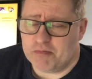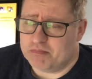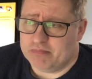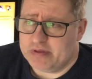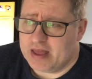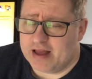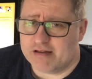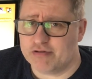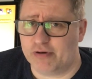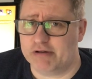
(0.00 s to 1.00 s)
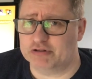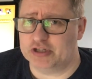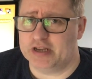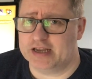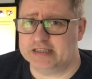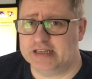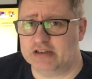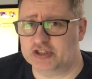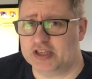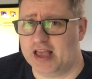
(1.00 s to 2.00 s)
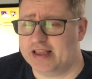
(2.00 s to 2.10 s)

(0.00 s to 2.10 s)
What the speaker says: Yeah, I thought it was a nice little set.